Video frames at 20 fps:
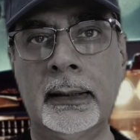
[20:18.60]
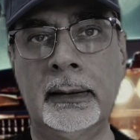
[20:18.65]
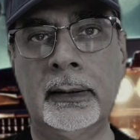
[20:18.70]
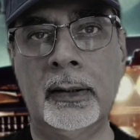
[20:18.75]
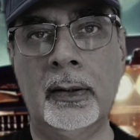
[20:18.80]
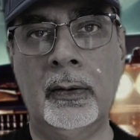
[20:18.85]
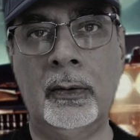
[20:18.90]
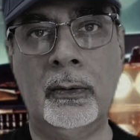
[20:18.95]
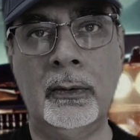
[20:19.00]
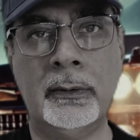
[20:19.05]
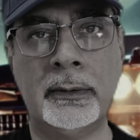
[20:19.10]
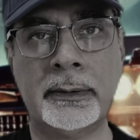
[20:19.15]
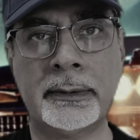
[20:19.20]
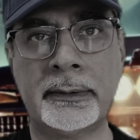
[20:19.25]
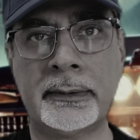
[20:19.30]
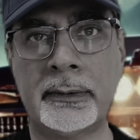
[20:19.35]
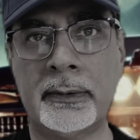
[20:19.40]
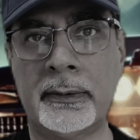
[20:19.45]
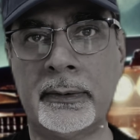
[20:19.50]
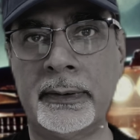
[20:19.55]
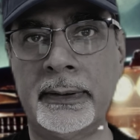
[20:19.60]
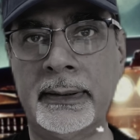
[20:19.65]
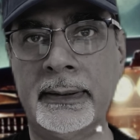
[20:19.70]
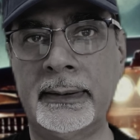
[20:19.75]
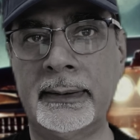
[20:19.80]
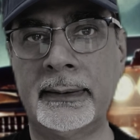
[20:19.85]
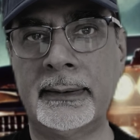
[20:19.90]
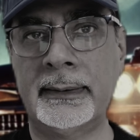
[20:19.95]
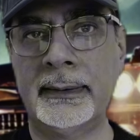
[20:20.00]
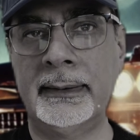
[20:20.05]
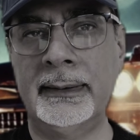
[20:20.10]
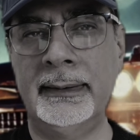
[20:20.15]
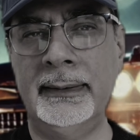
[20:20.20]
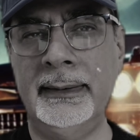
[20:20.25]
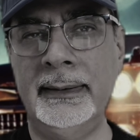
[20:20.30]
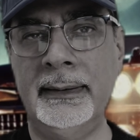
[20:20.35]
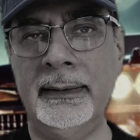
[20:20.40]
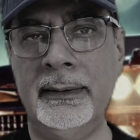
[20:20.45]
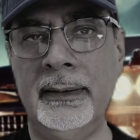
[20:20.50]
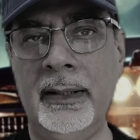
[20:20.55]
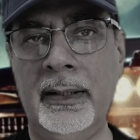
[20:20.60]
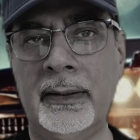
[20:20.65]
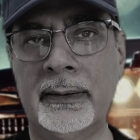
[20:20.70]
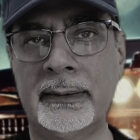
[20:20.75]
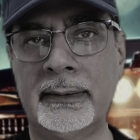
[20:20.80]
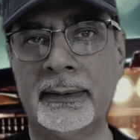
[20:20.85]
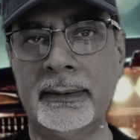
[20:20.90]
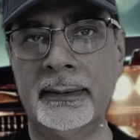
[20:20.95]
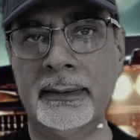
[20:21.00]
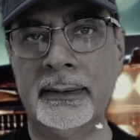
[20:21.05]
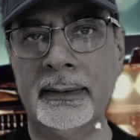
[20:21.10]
the horror stories need not.